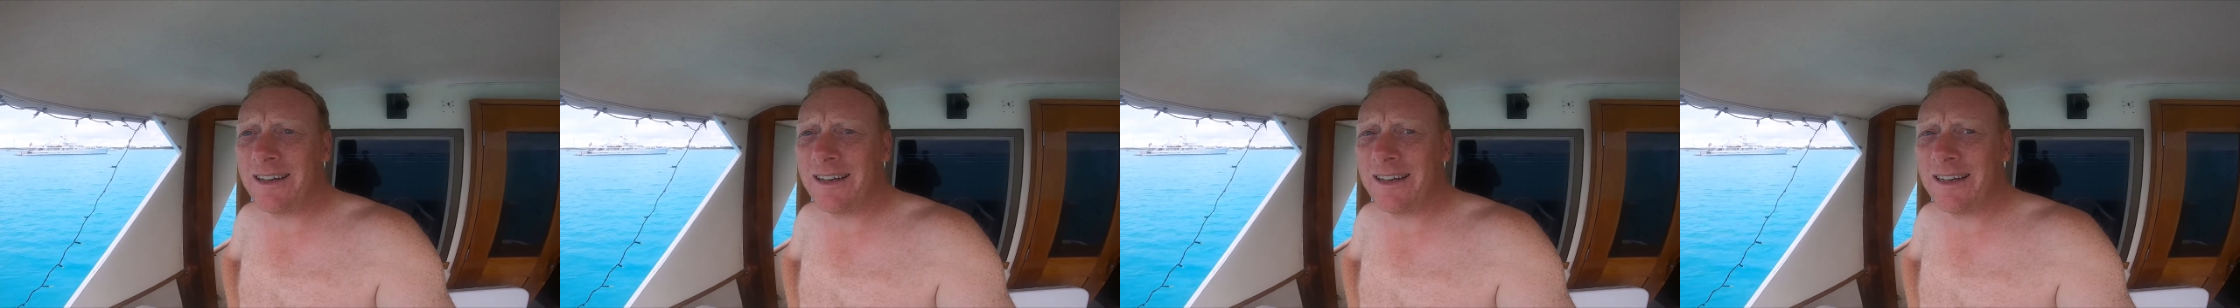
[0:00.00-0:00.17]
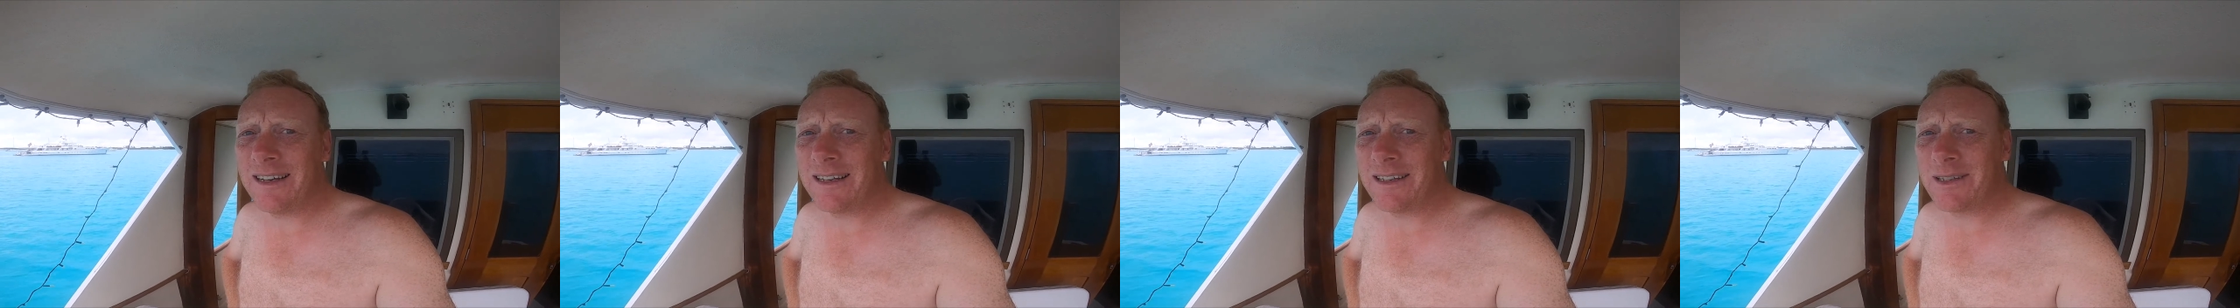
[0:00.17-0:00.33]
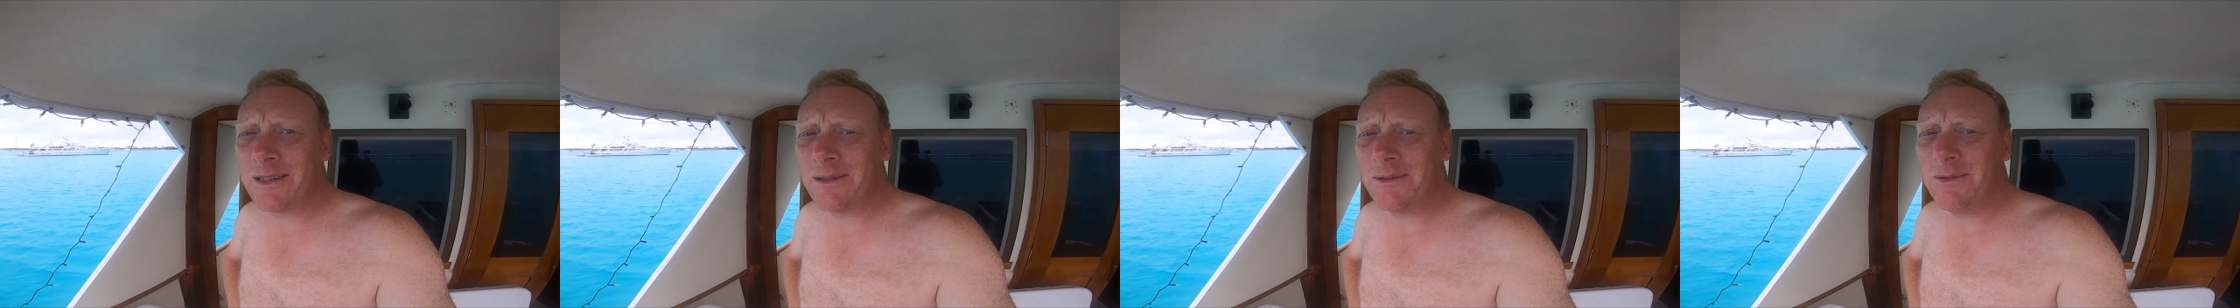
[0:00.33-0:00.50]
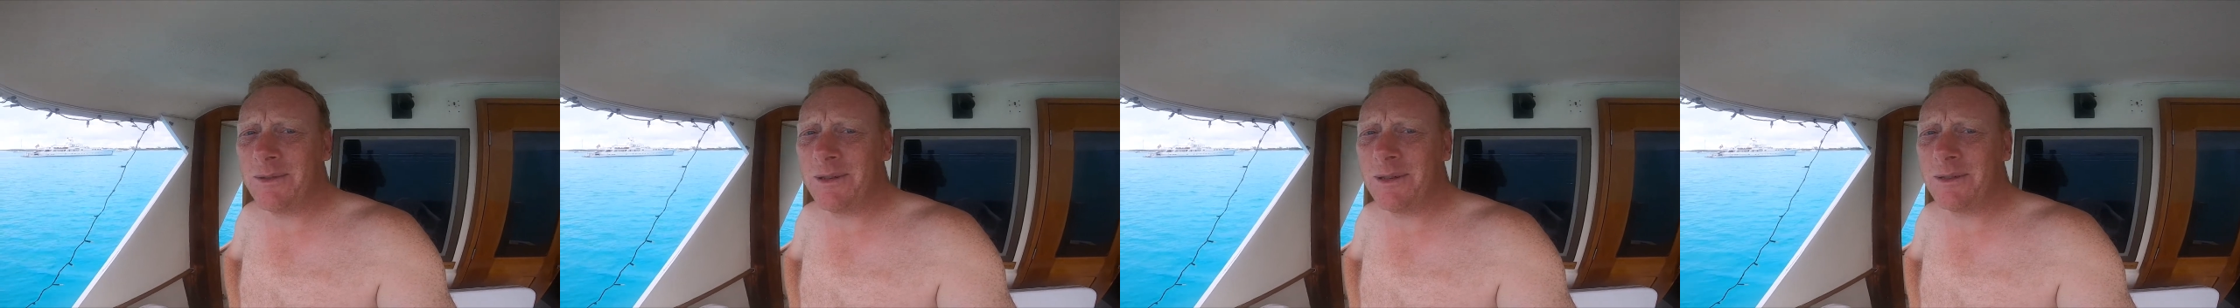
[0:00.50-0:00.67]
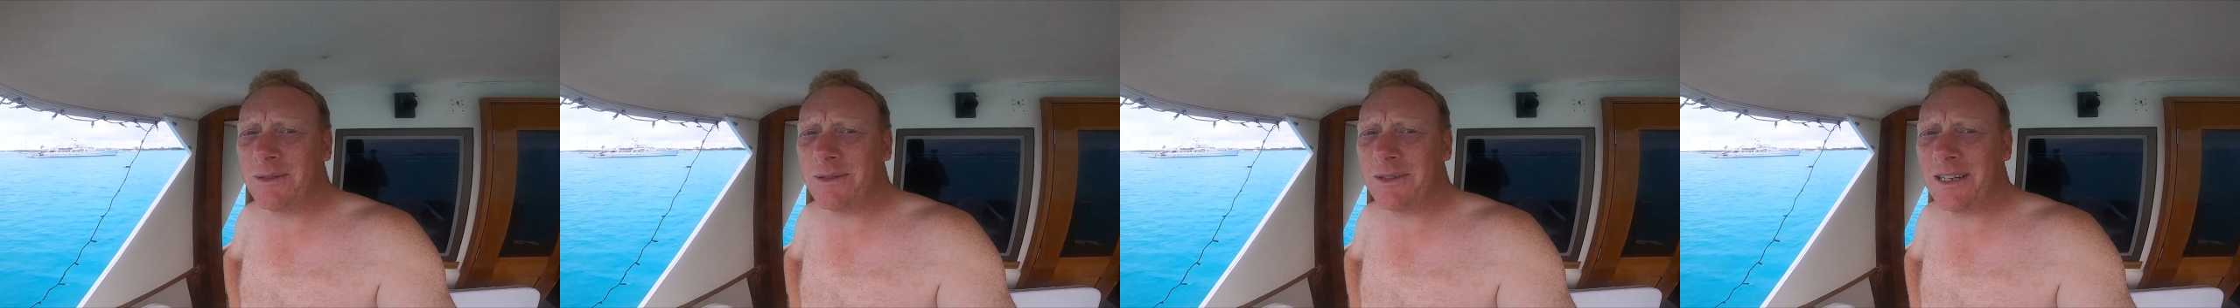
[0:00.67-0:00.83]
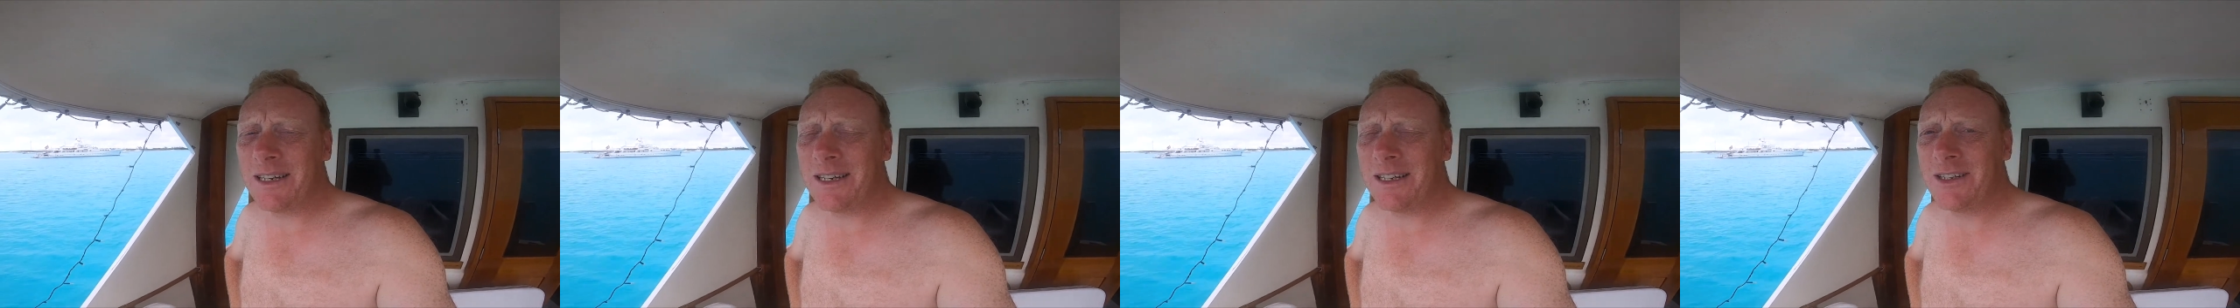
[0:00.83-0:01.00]
and that's a
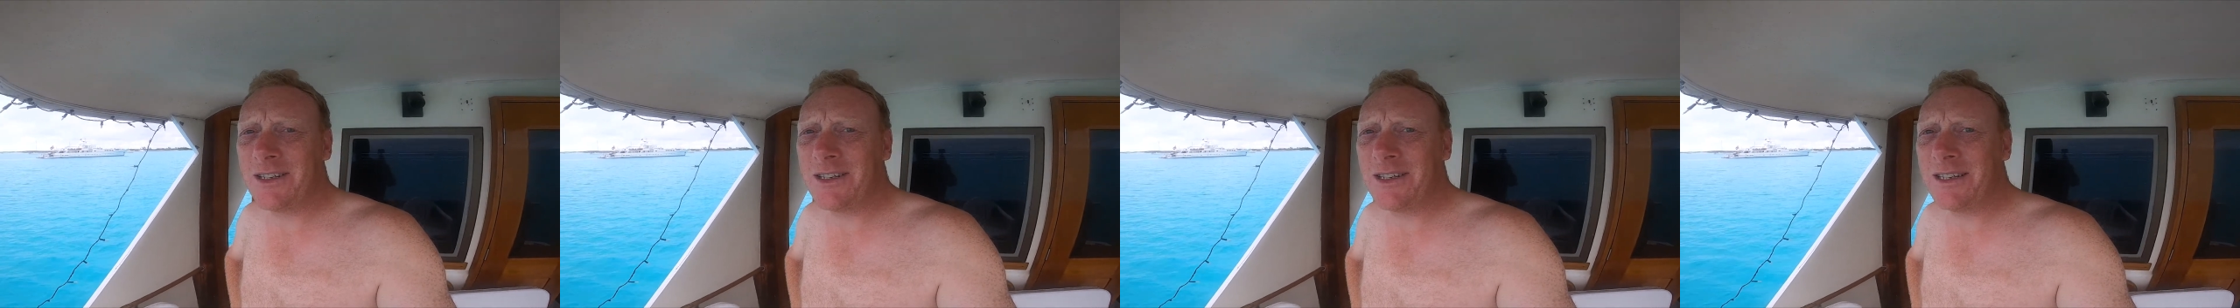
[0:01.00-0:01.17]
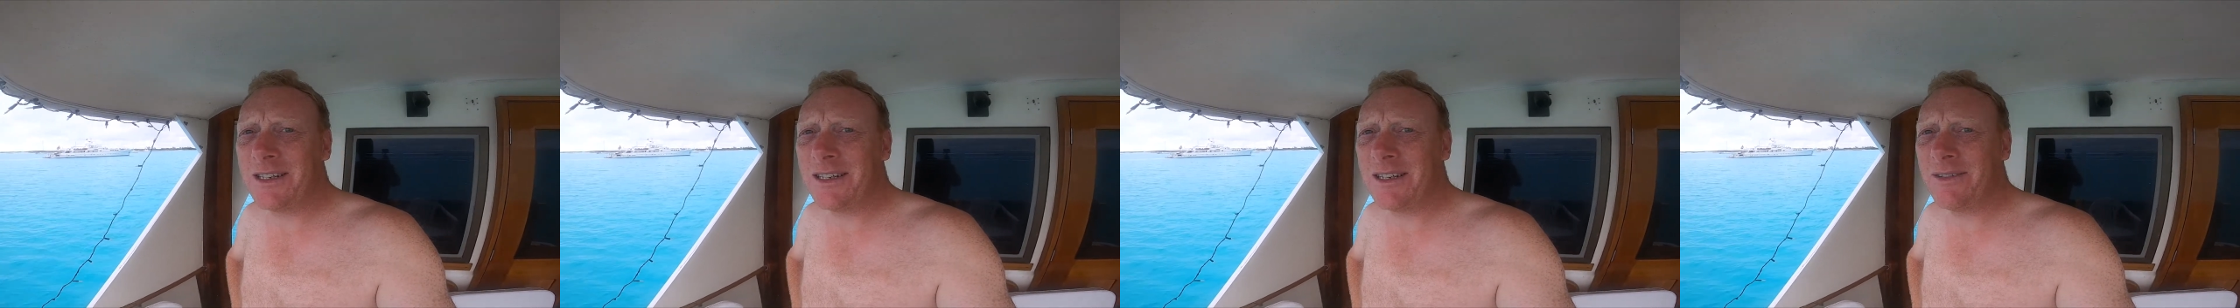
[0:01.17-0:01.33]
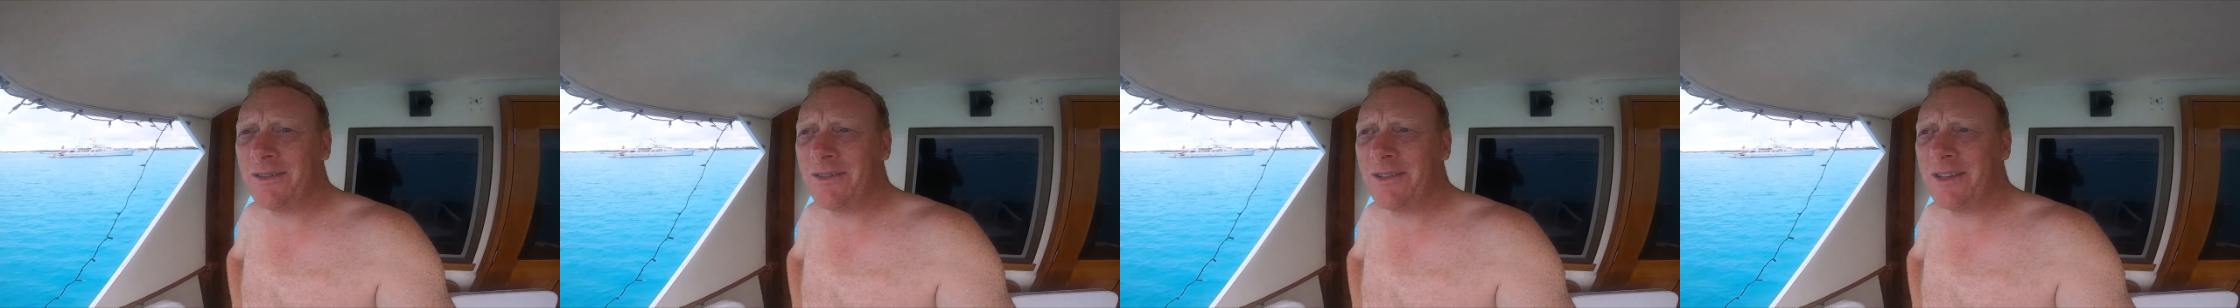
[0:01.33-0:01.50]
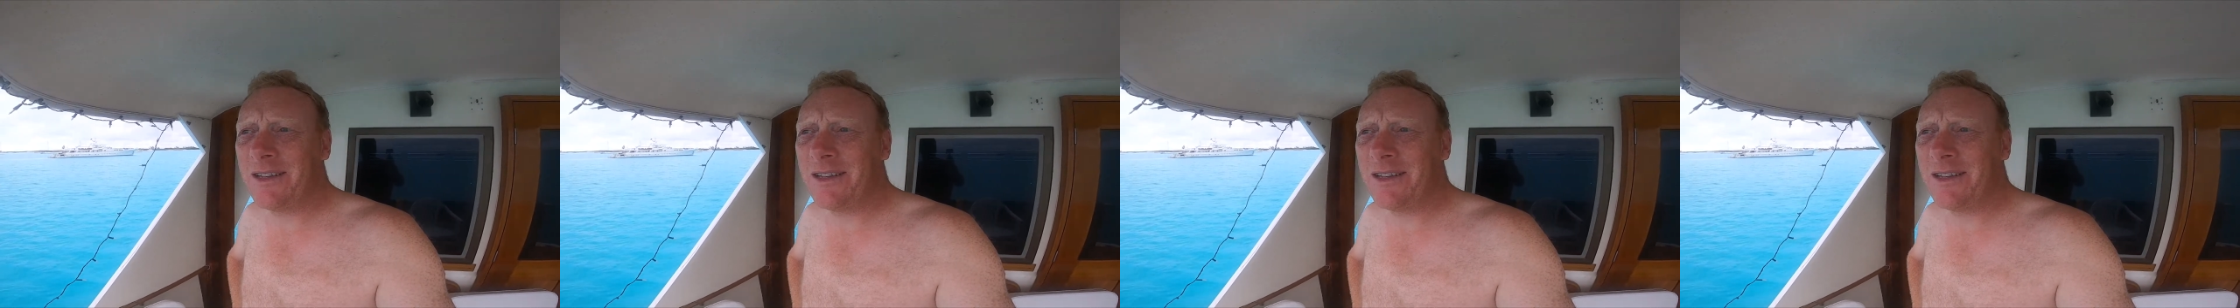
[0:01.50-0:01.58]
real danger, and if